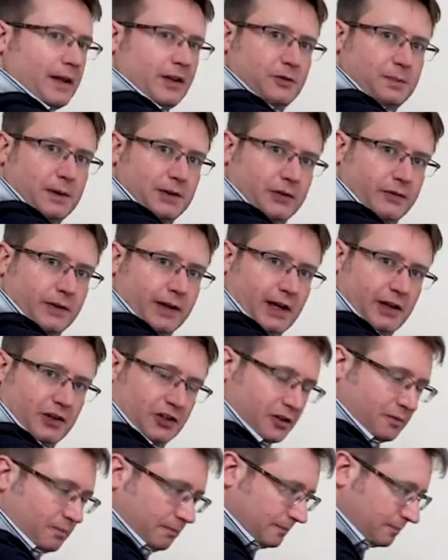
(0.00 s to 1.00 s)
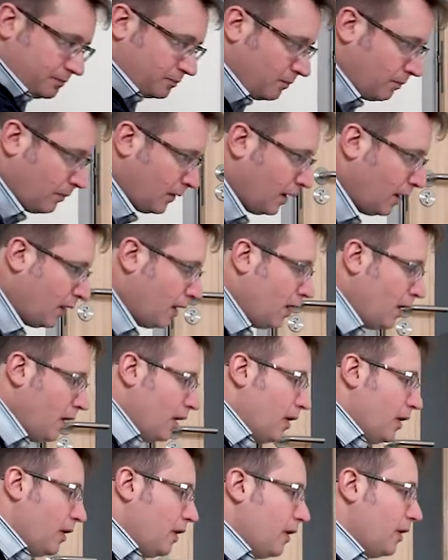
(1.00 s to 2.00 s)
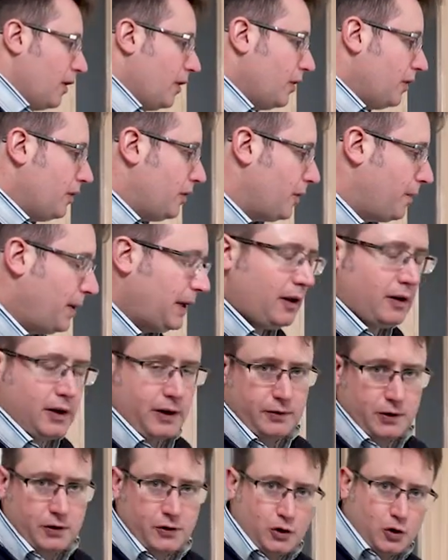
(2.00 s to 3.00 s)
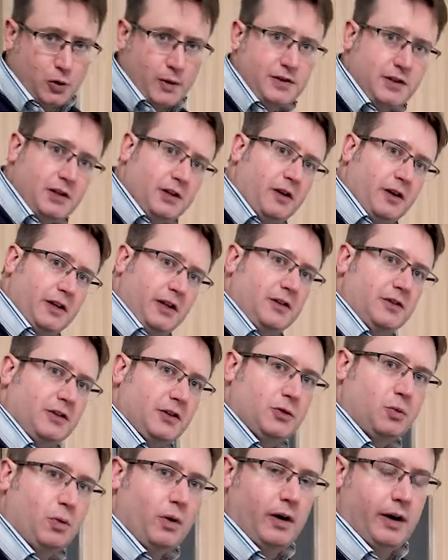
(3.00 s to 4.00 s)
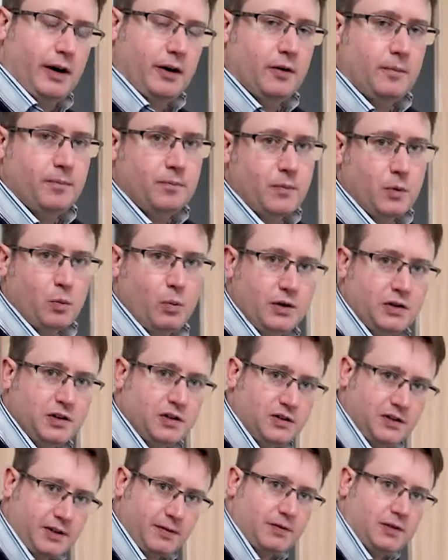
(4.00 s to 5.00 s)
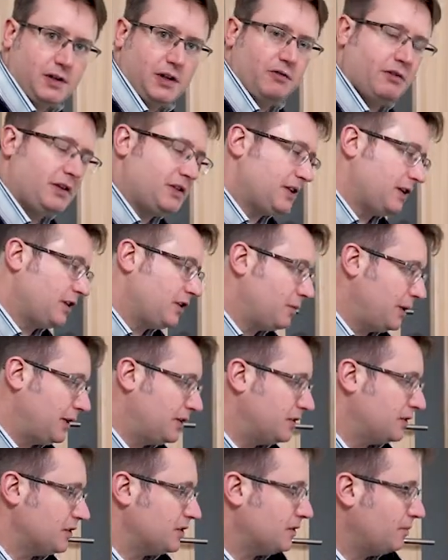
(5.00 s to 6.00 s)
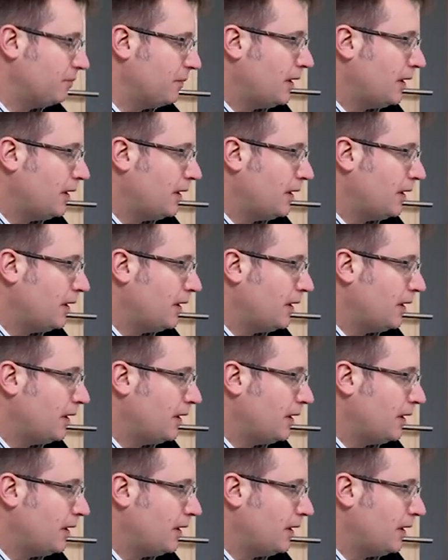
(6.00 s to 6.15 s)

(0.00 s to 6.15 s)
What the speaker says: the specification, the PillowLifter is 29 inches wide, which is 73 centimetres.